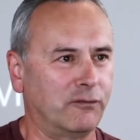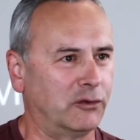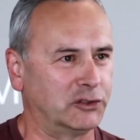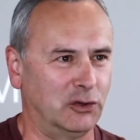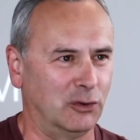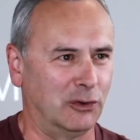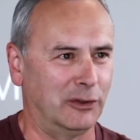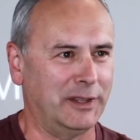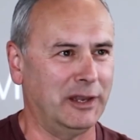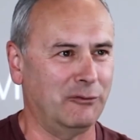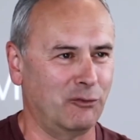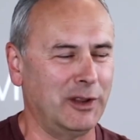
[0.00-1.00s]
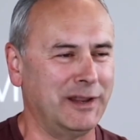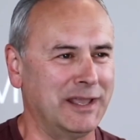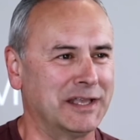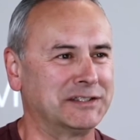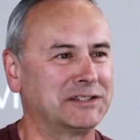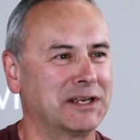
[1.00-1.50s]
tool. It really is.
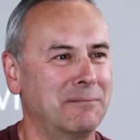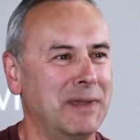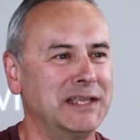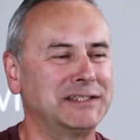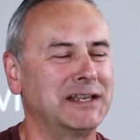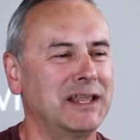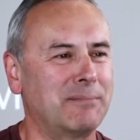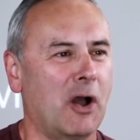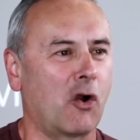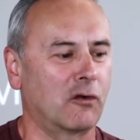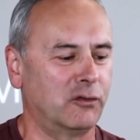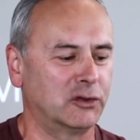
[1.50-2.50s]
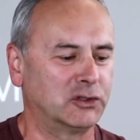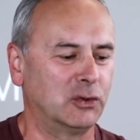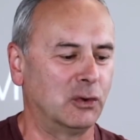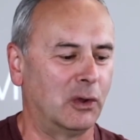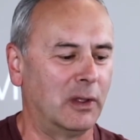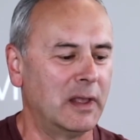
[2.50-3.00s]
It's an amazingly powerful
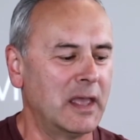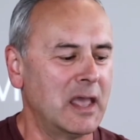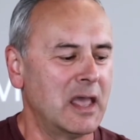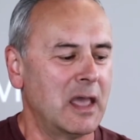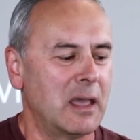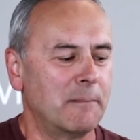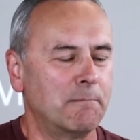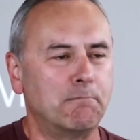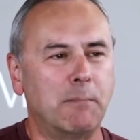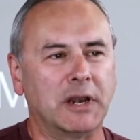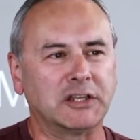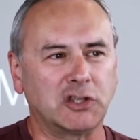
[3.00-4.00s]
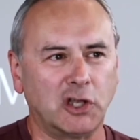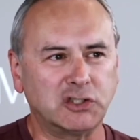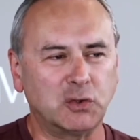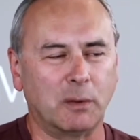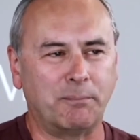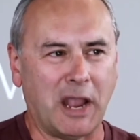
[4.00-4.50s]
tool. But it's also
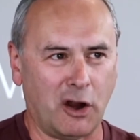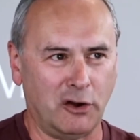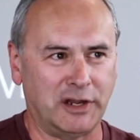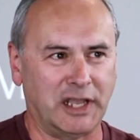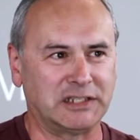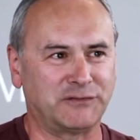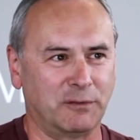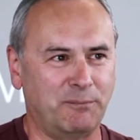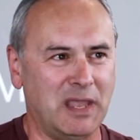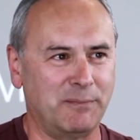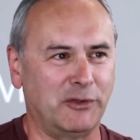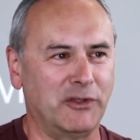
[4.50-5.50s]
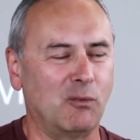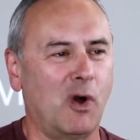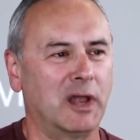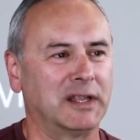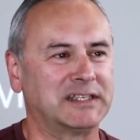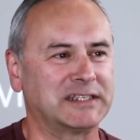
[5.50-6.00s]
a paradise for people that want
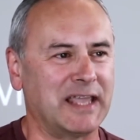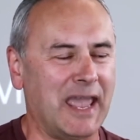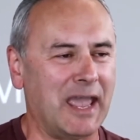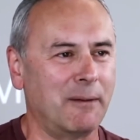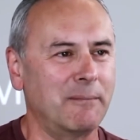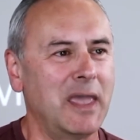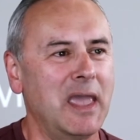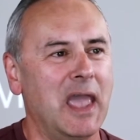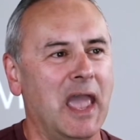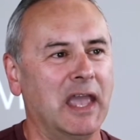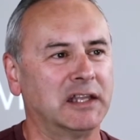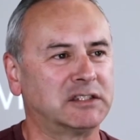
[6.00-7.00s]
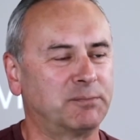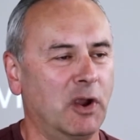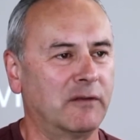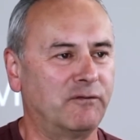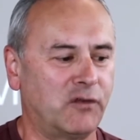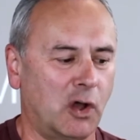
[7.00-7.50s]
to scam and spread
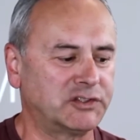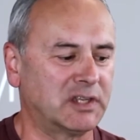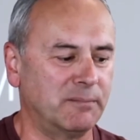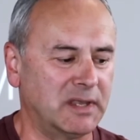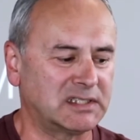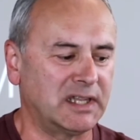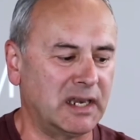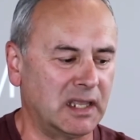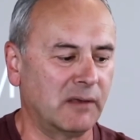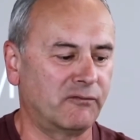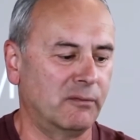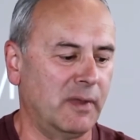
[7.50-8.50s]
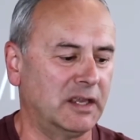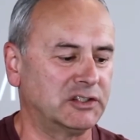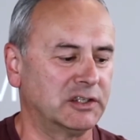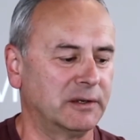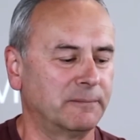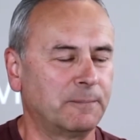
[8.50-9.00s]
false and misleading
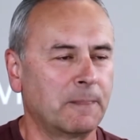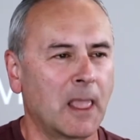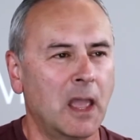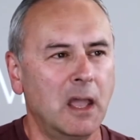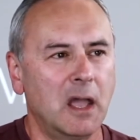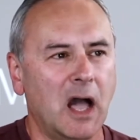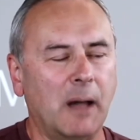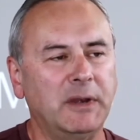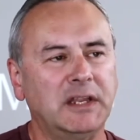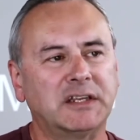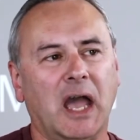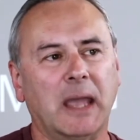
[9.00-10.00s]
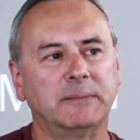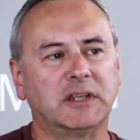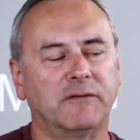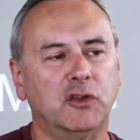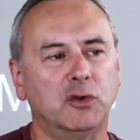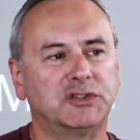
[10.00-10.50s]
information. How many times have
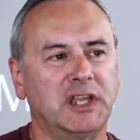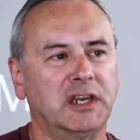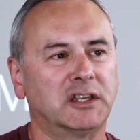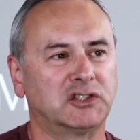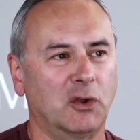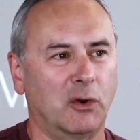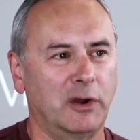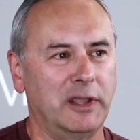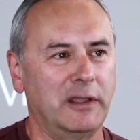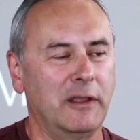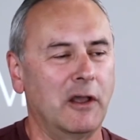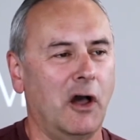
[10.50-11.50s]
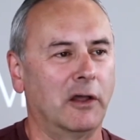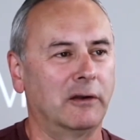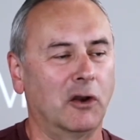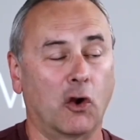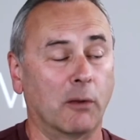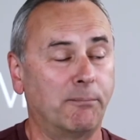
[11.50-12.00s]
you seen a story
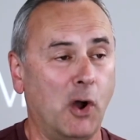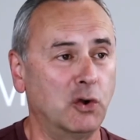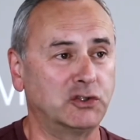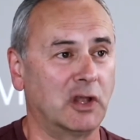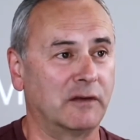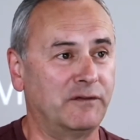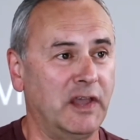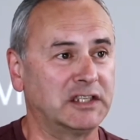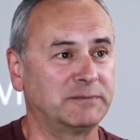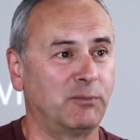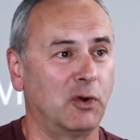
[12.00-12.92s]
or a post on Facebook